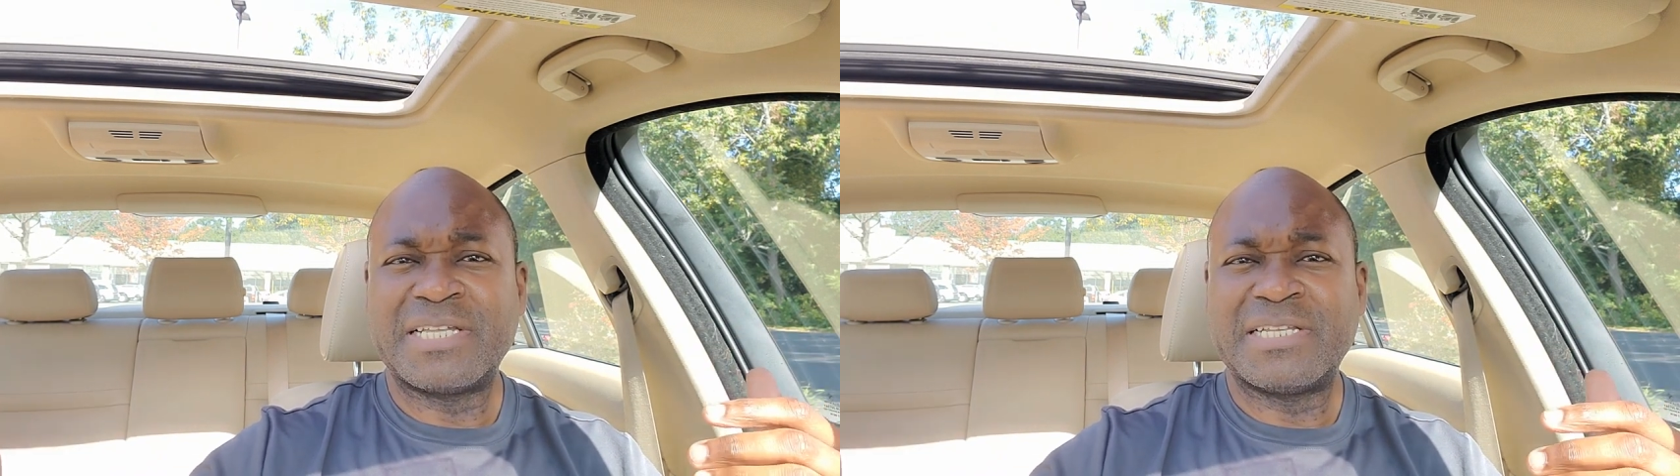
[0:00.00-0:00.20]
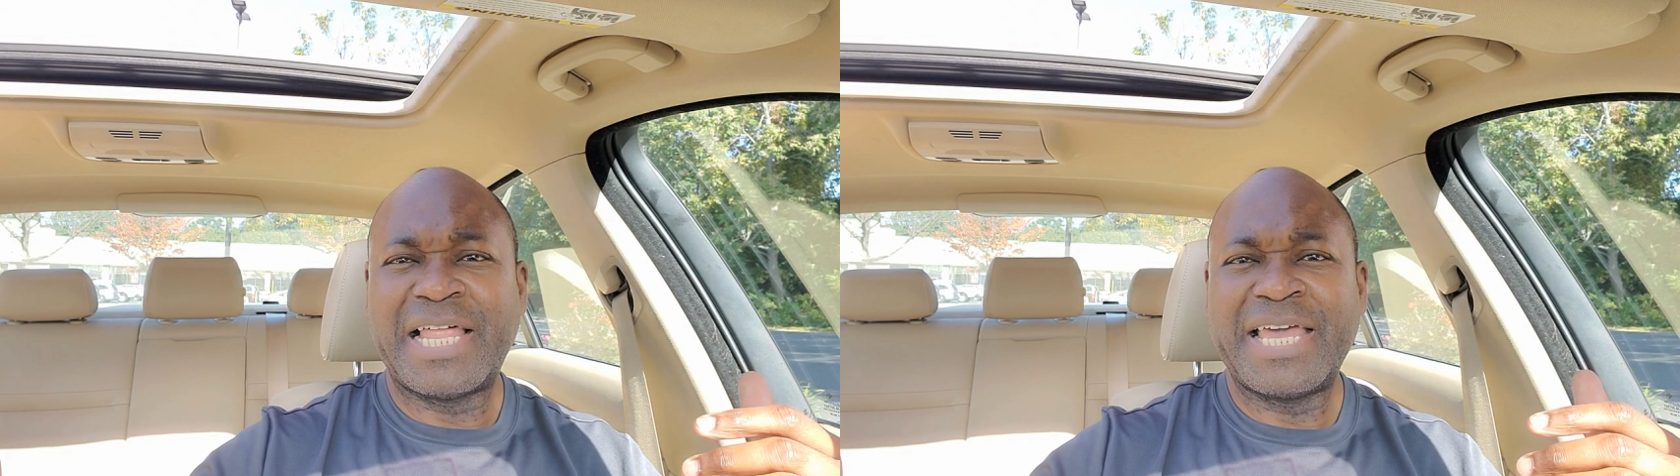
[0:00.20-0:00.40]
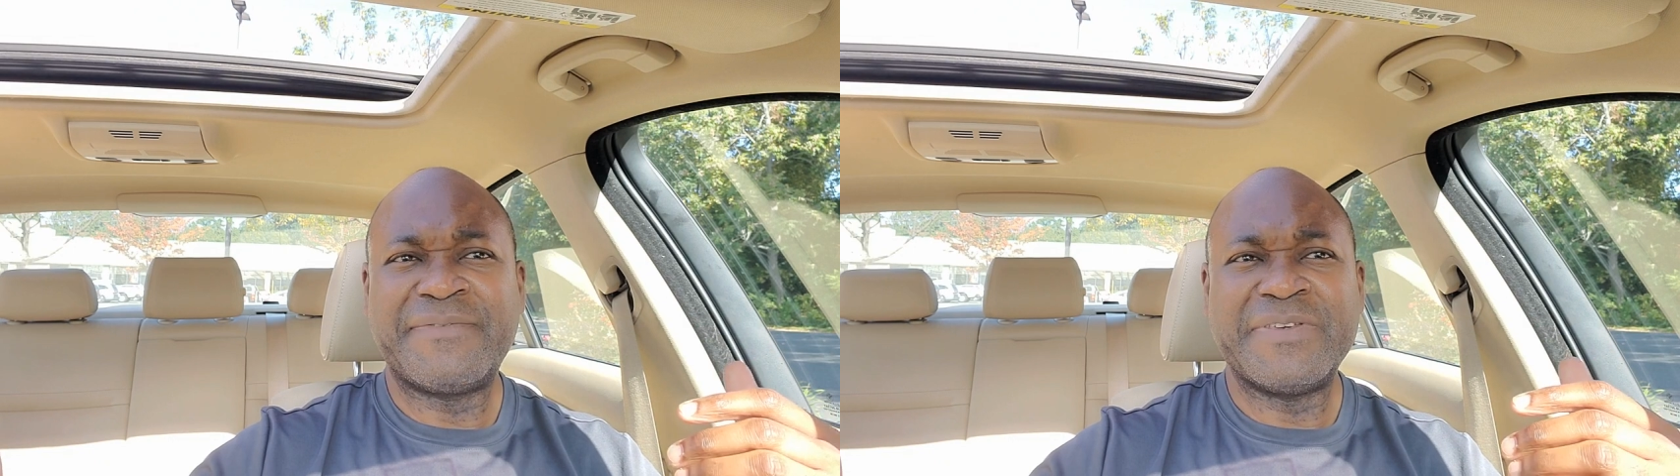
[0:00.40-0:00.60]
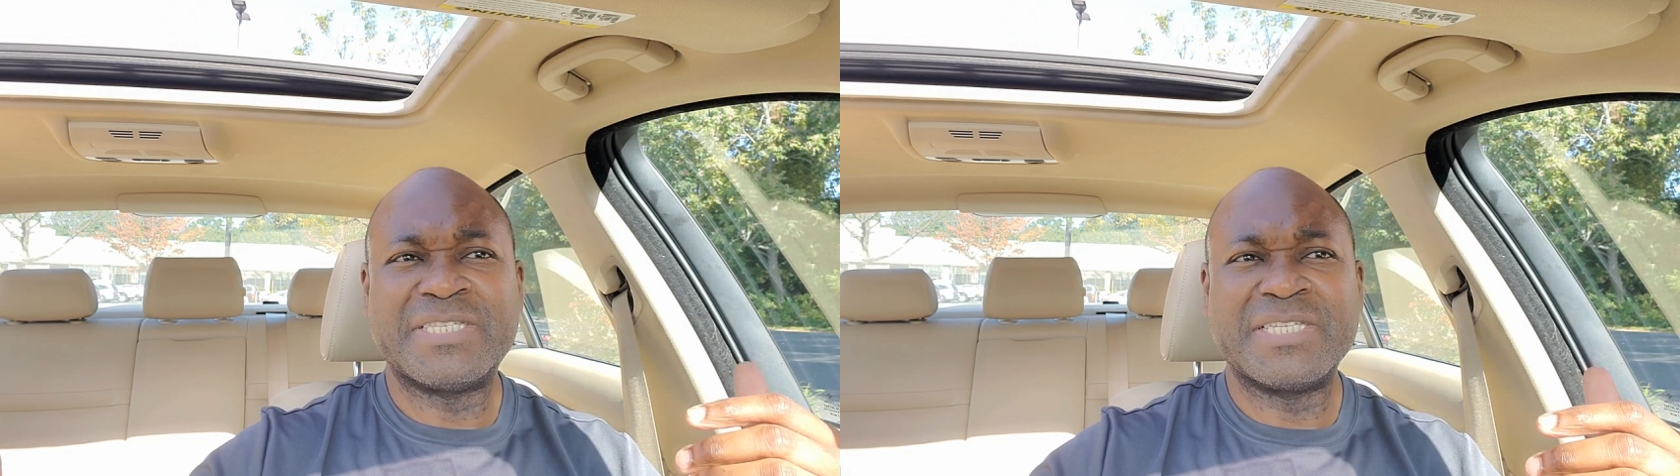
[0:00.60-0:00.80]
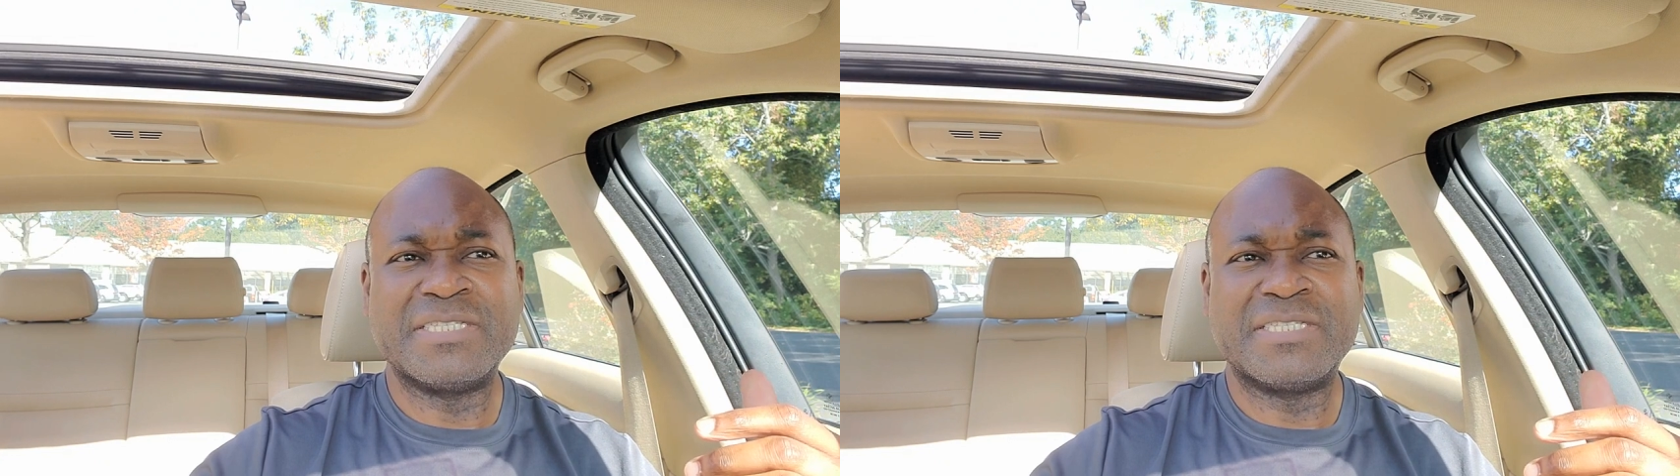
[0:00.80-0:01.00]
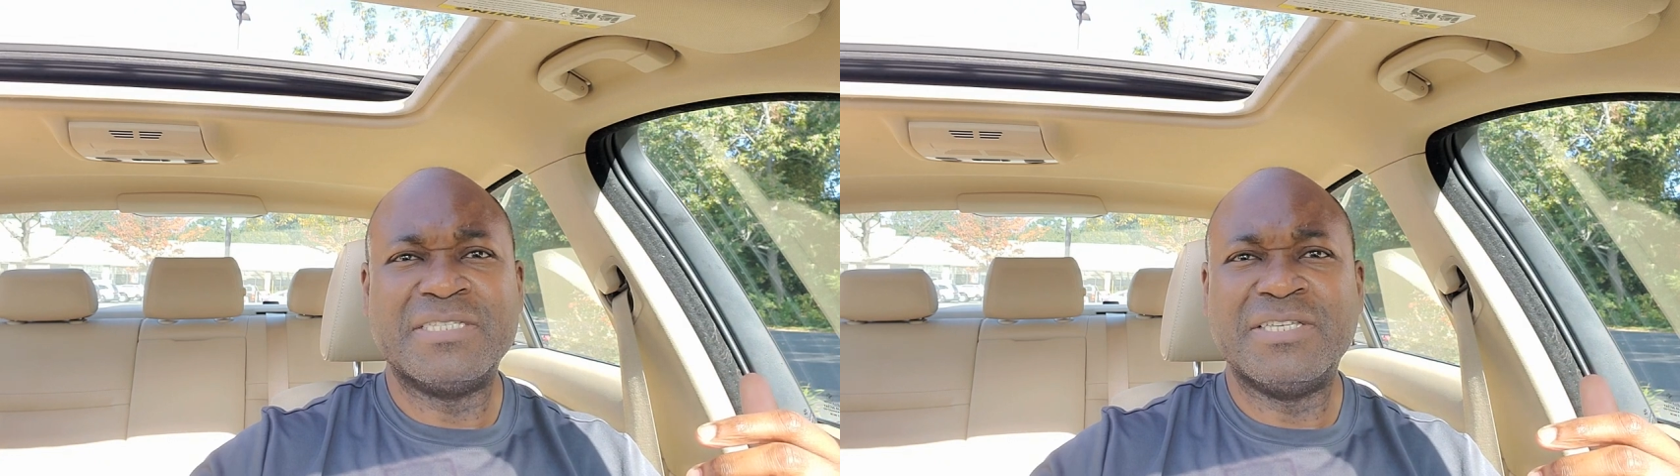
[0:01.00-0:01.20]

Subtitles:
Life isn't